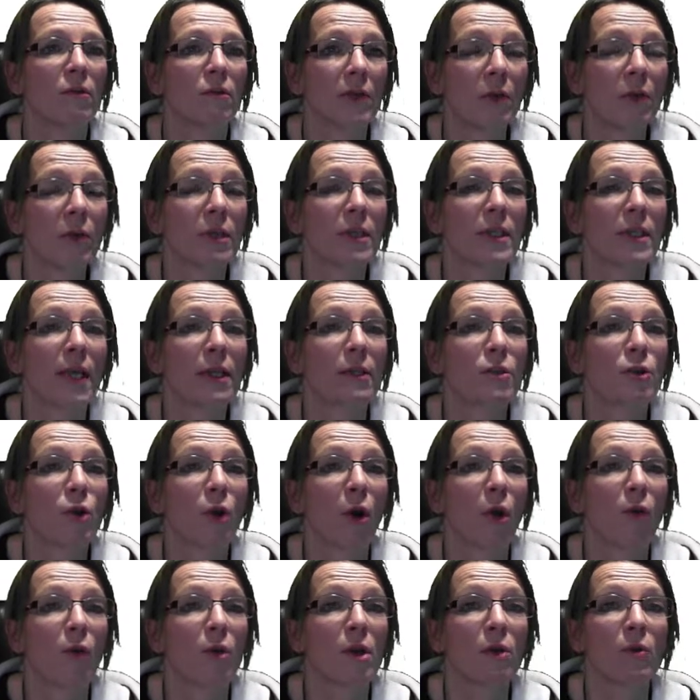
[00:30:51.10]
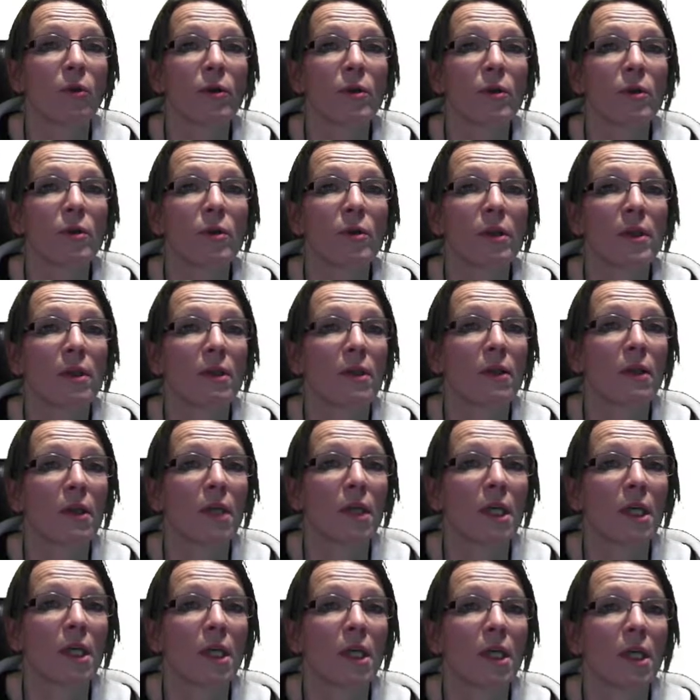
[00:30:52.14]
or dense coding, or you can
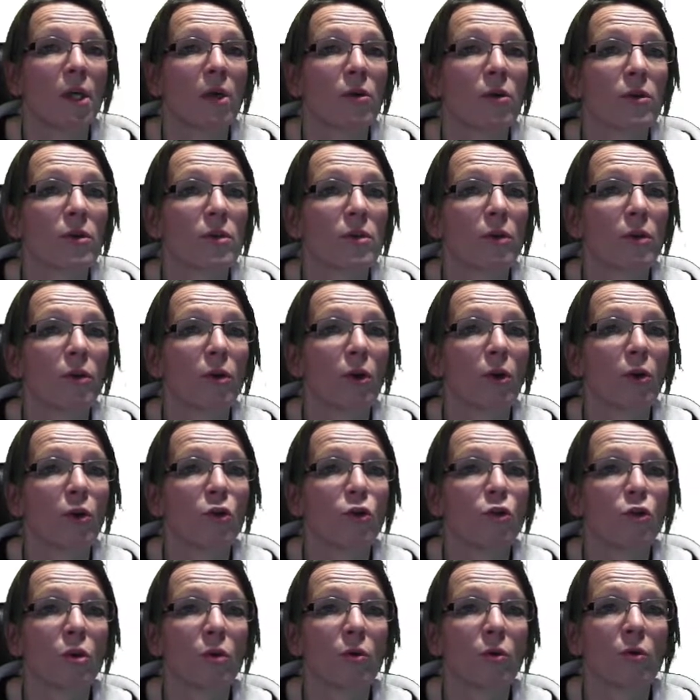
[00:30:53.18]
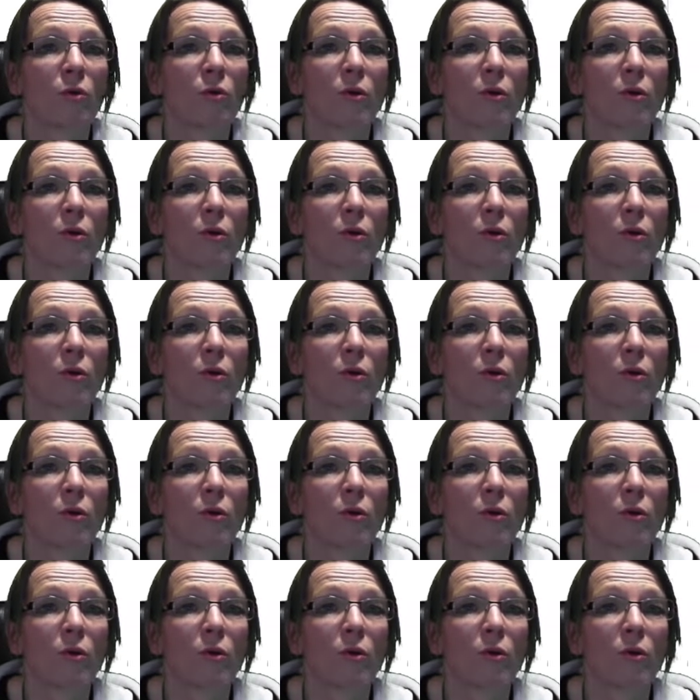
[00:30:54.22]
also not show